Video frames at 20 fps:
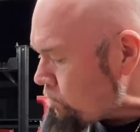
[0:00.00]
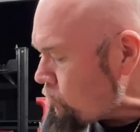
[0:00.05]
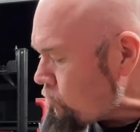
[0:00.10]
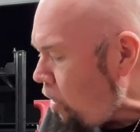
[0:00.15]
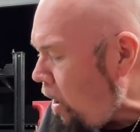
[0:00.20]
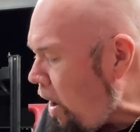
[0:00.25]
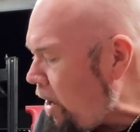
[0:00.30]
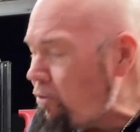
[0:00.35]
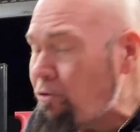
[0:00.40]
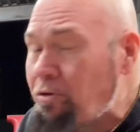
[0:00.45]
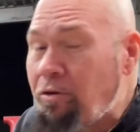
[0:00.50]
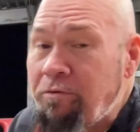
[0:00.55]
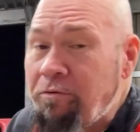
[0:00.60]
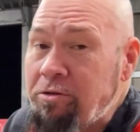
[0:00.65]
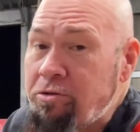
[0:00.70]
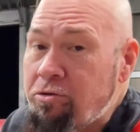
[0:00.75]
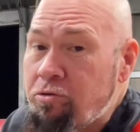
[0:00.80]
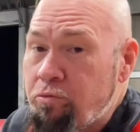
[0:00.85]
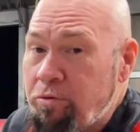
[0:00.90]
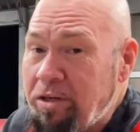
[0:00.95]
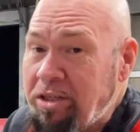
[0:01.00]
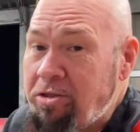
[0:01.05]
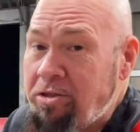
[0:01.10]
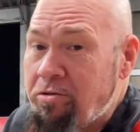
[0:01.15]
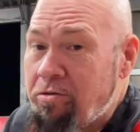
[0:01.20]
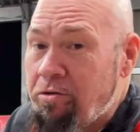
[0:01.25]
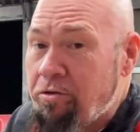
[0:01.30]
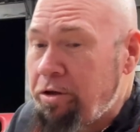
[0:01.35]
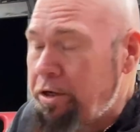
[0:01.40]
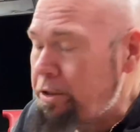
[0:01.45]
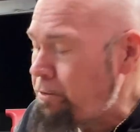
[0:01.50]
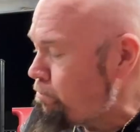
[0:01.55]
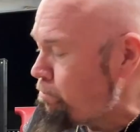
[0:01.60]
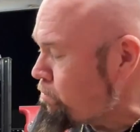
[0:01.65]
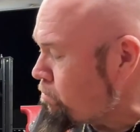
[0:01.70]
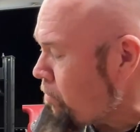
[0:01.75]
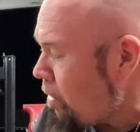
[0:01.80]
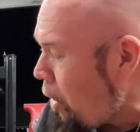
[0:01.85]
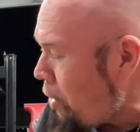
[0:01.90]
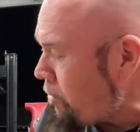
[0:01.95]
I don't know if this is a regional thing
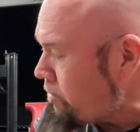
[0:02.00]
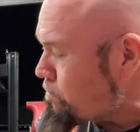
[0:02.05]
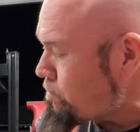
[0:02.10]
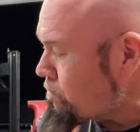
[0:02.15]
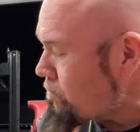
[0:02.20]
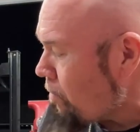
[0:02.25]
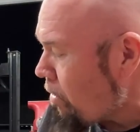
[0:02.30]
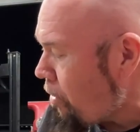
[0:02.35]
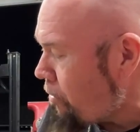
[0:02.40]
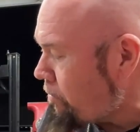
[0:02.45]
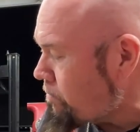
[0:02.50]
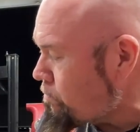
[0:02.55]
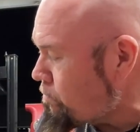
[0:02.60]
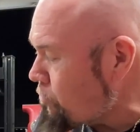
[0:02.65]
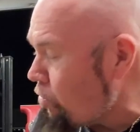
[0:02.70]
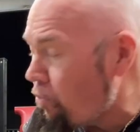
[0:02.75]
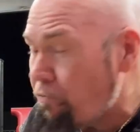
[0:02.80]
or